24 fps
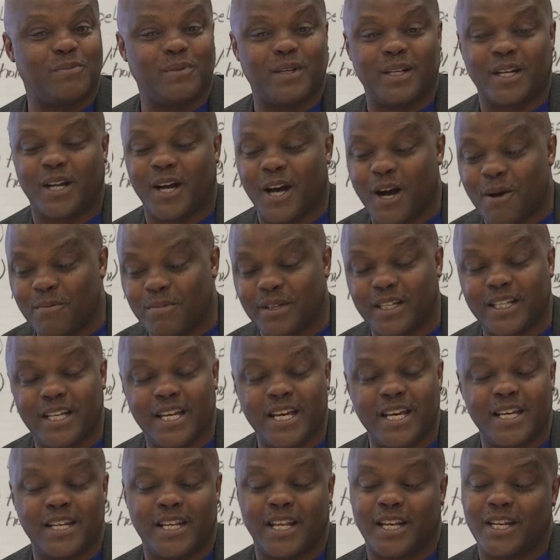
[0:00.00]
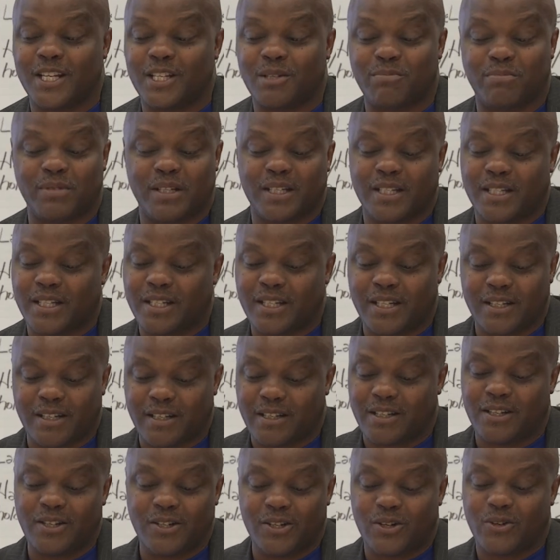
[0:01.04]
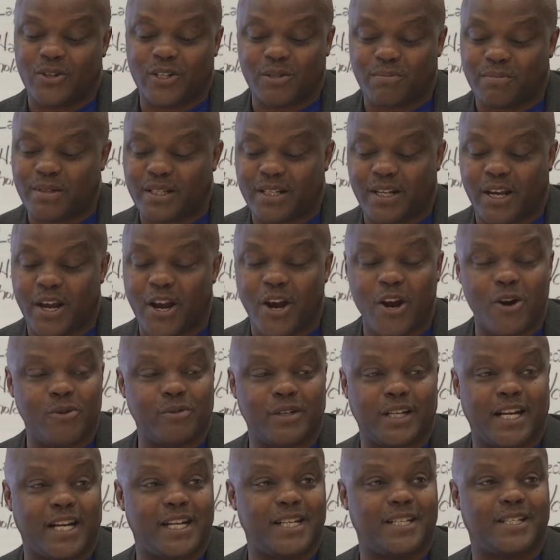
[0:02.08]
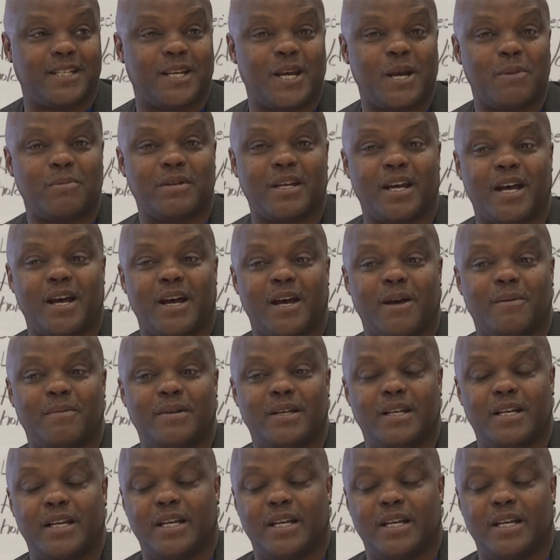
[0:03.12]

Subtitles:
been humbling and it's been harrowing at the same time.